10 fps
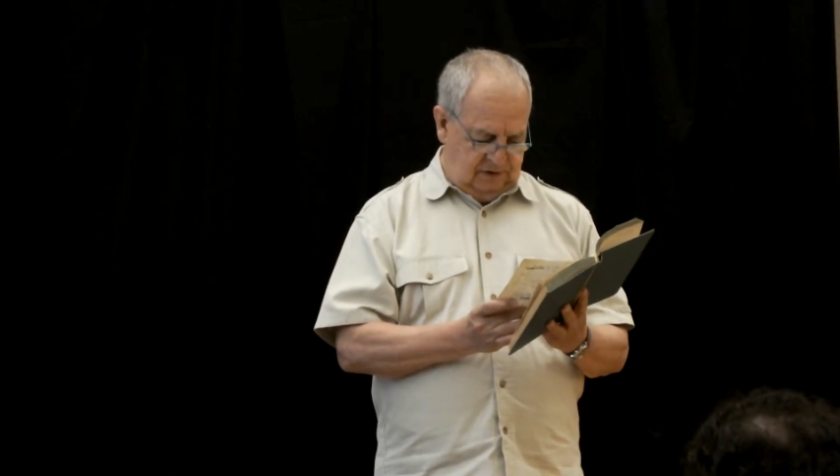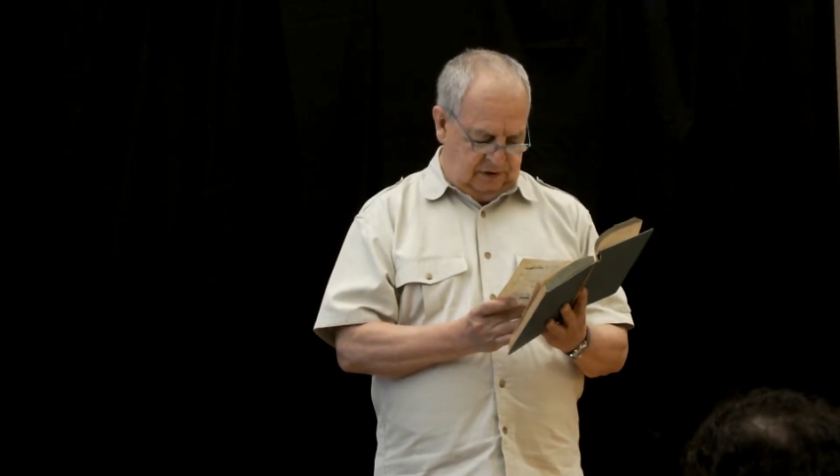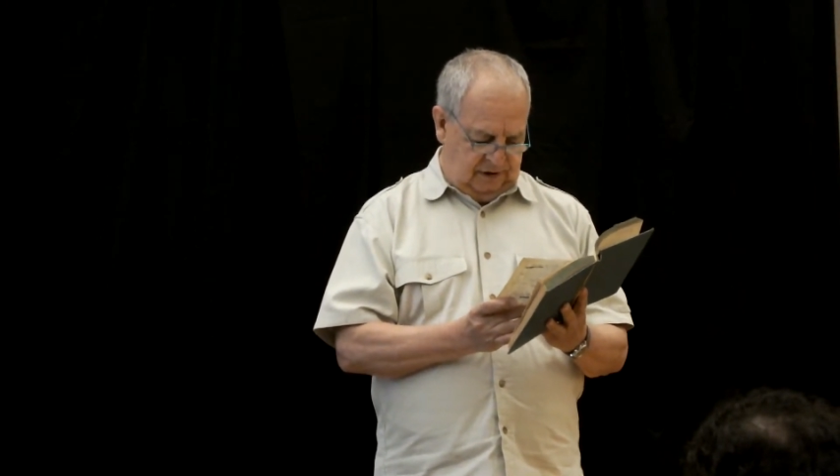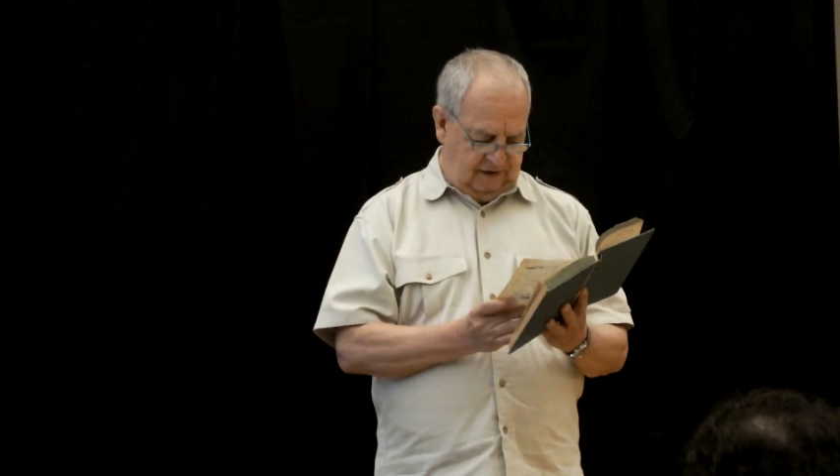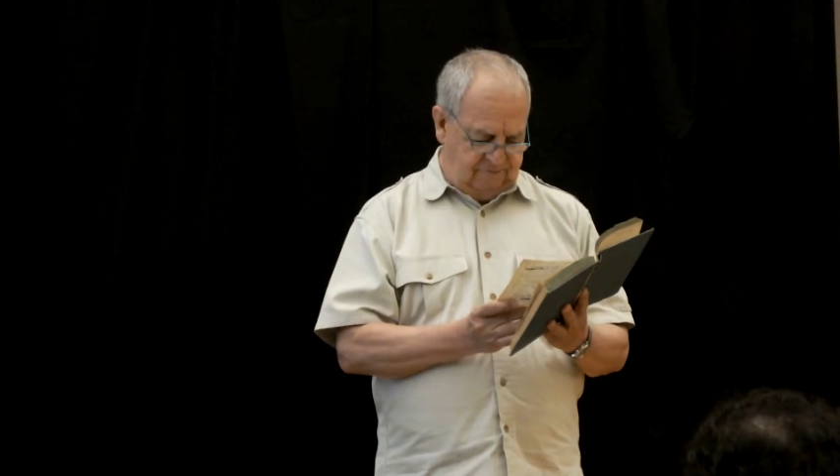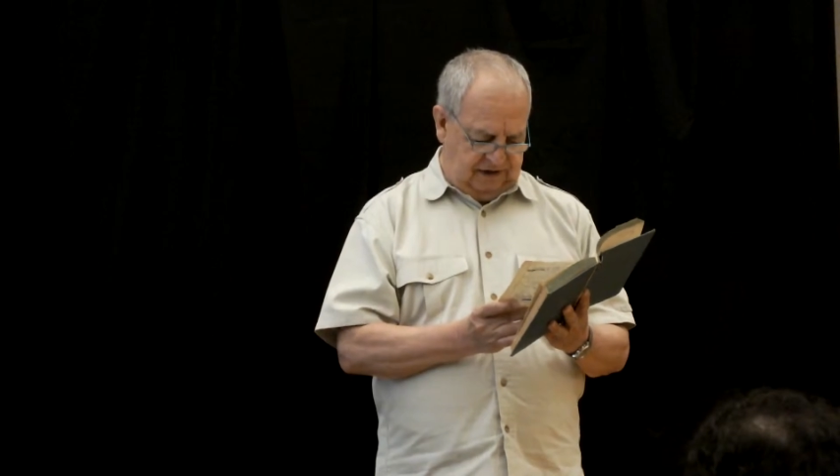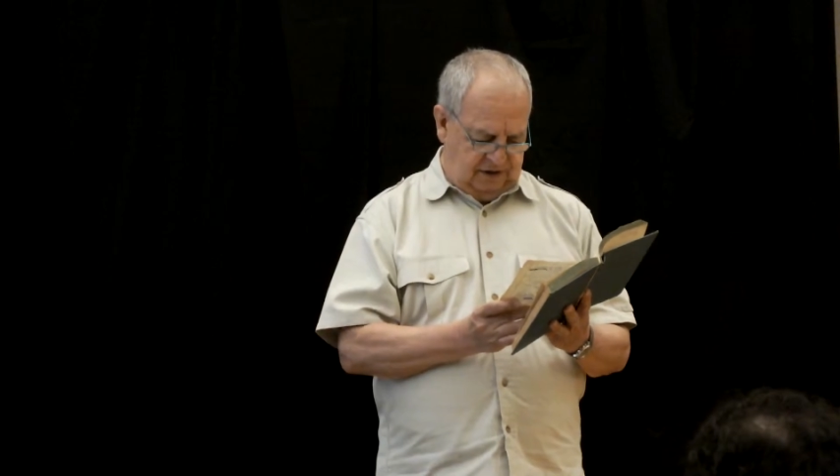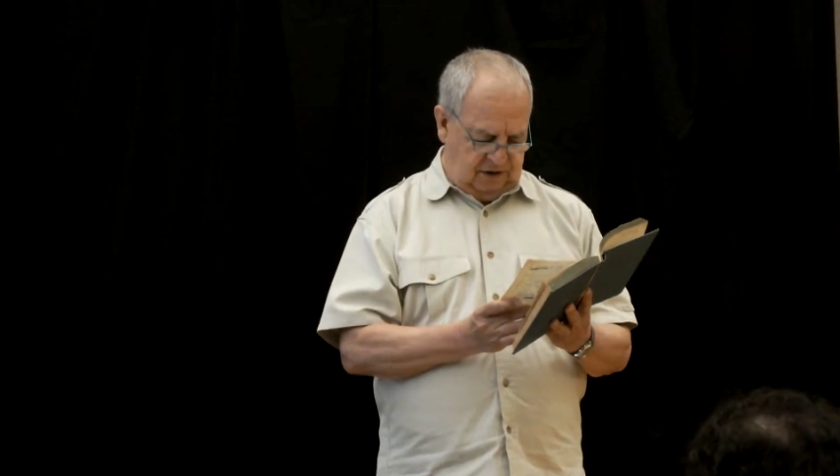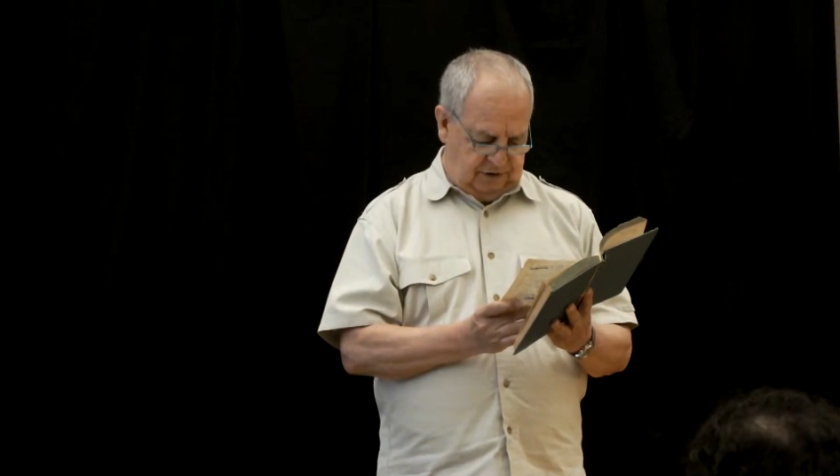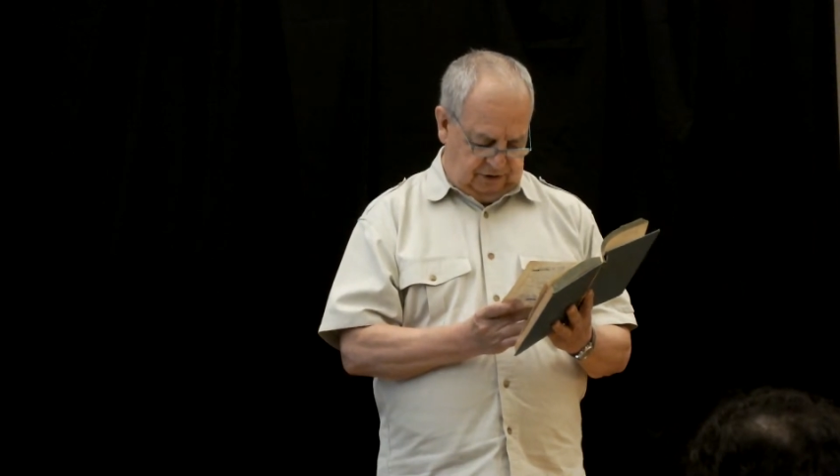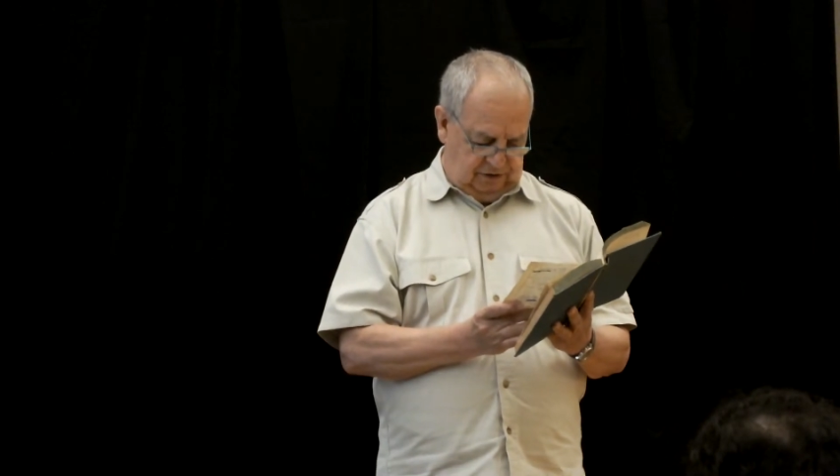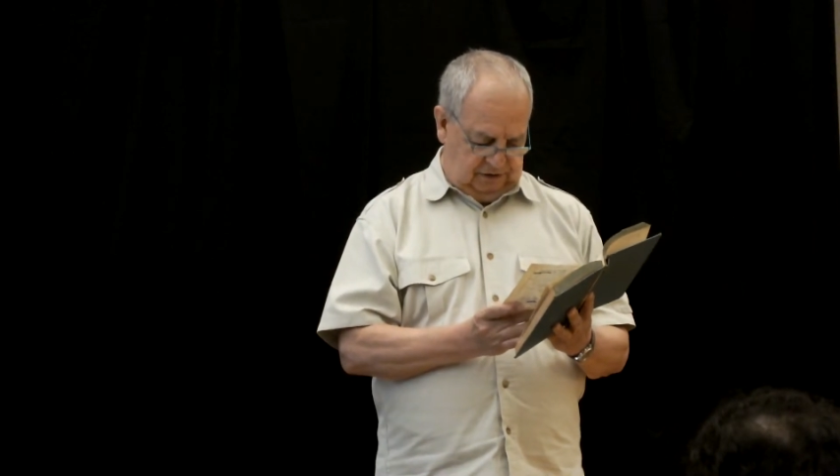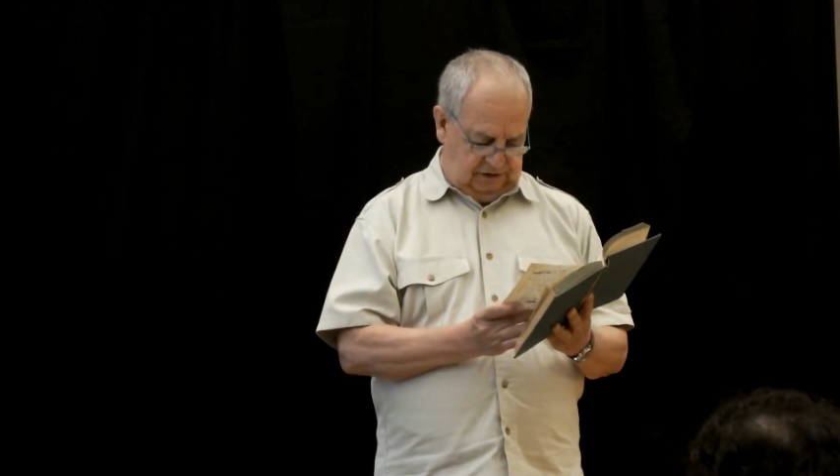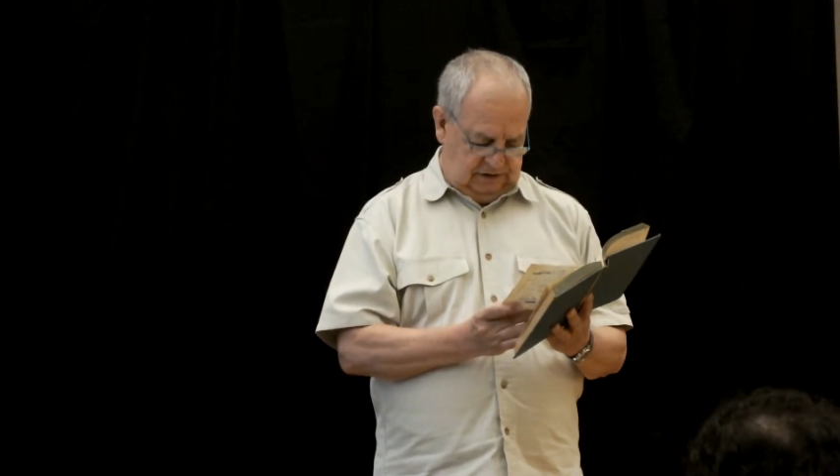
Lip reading: with a lovely young girl.